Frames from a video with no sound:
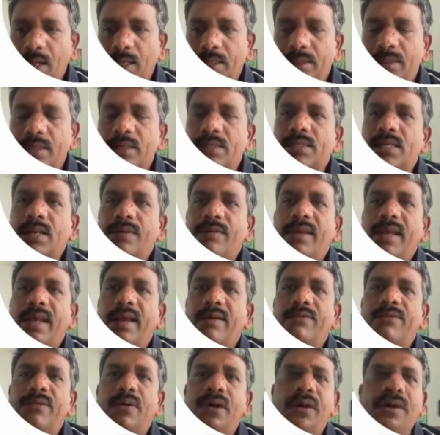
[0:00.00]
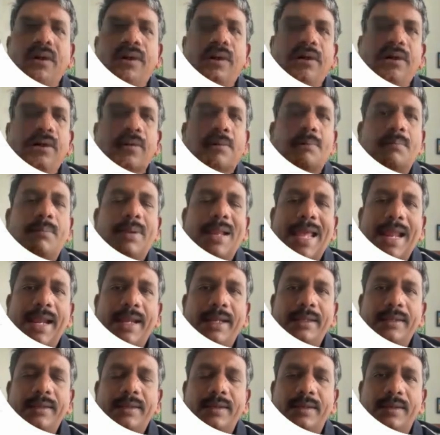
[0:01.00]
That's all we have for
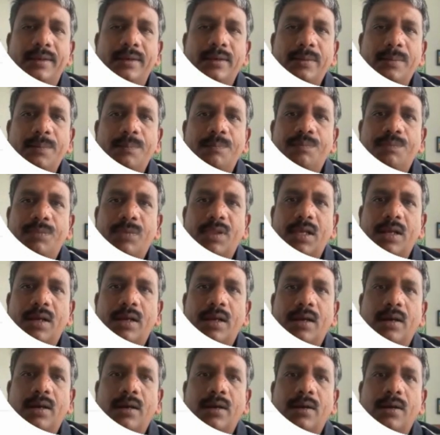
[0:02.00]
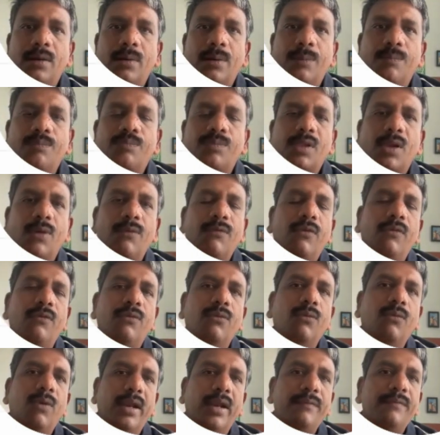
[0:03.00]
planning here.
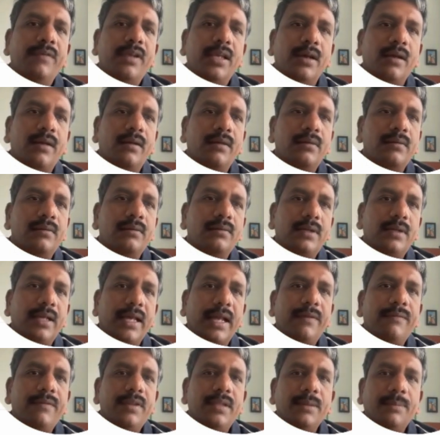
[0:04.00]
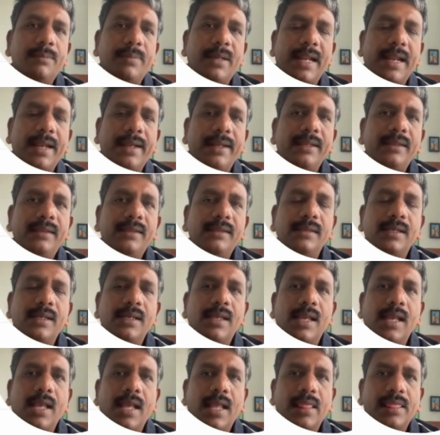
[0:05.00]
When we are done with the planning,
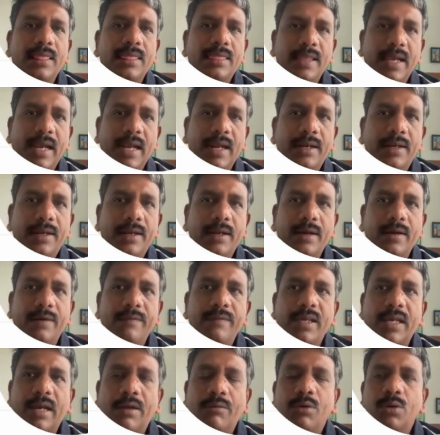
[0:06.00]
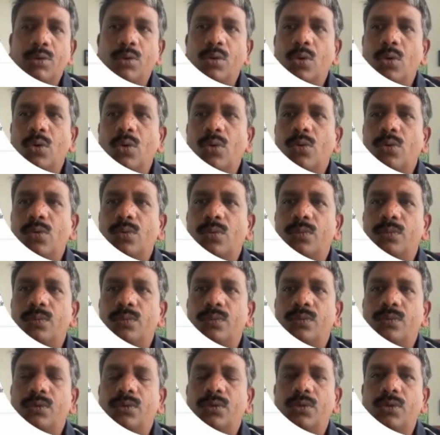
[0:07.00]
then we have to go
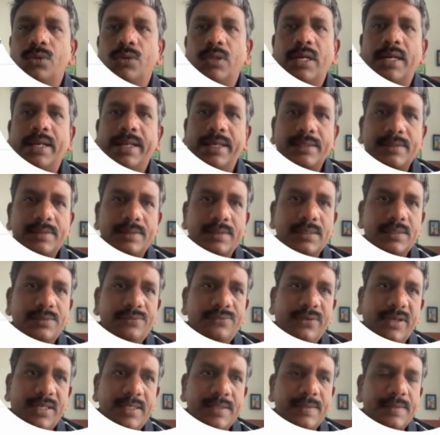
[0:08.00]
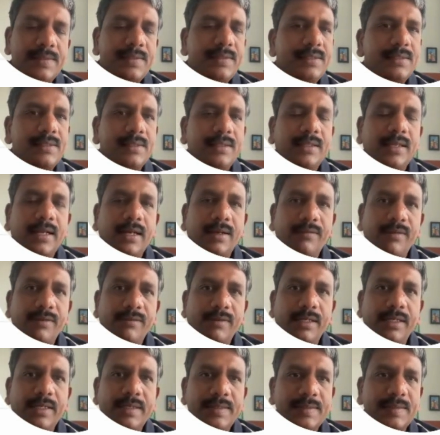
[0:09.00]
to the next phases that we
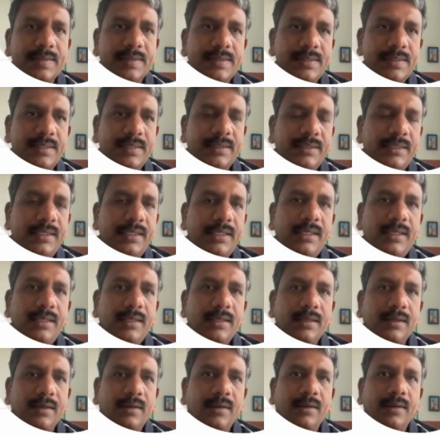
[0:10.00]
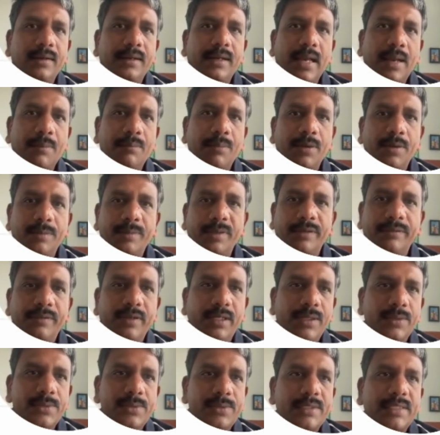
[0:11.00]
will discuss in the upcoming
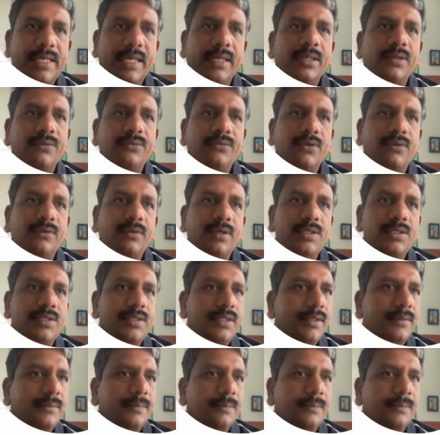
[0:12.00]
videos. Thank you for watching.